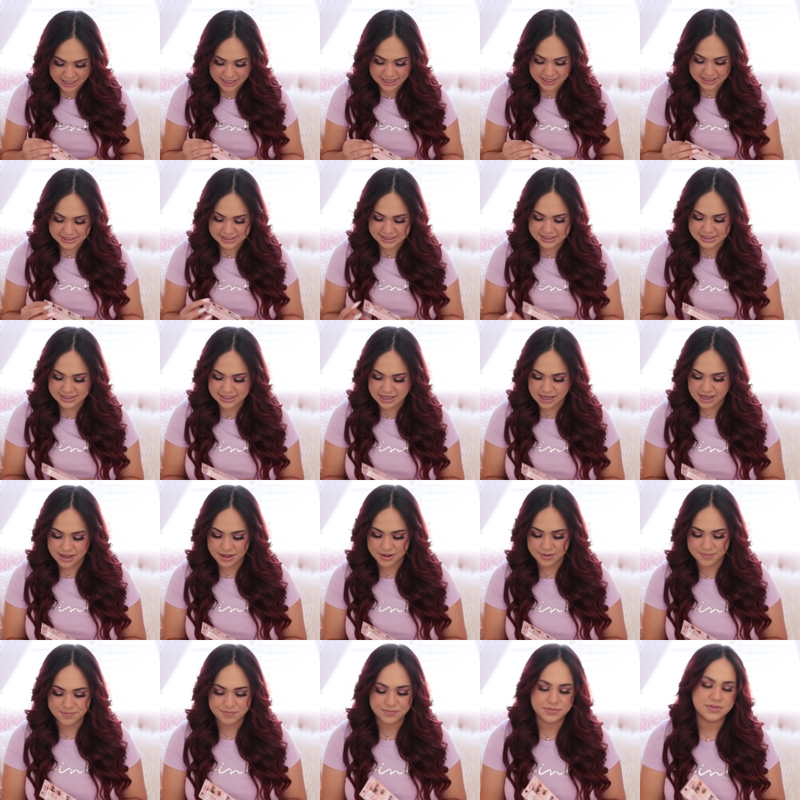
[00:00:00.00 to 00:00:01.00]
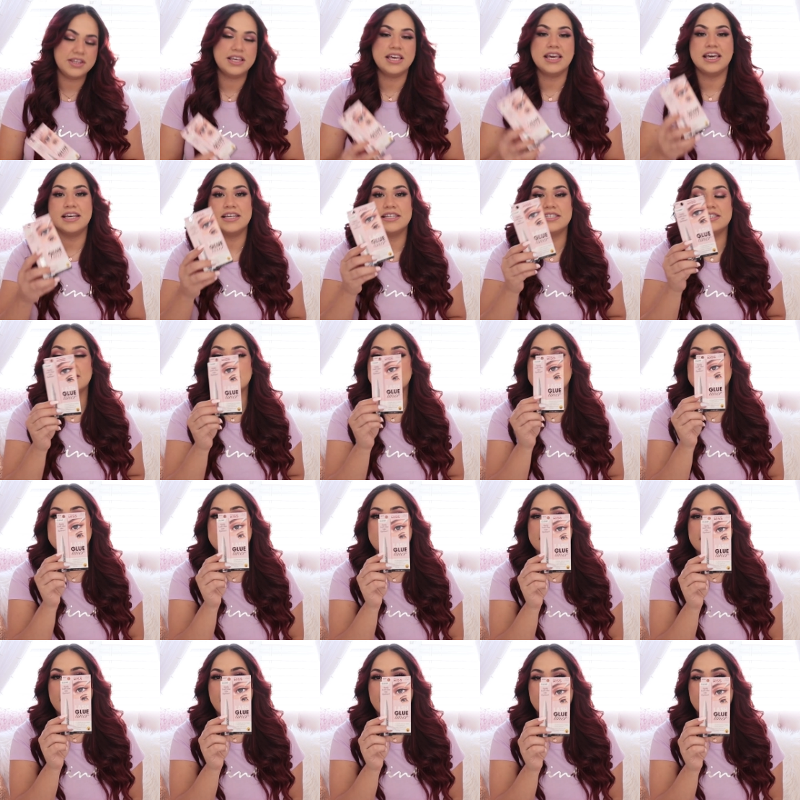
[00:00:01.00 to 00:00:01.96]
is some Kiss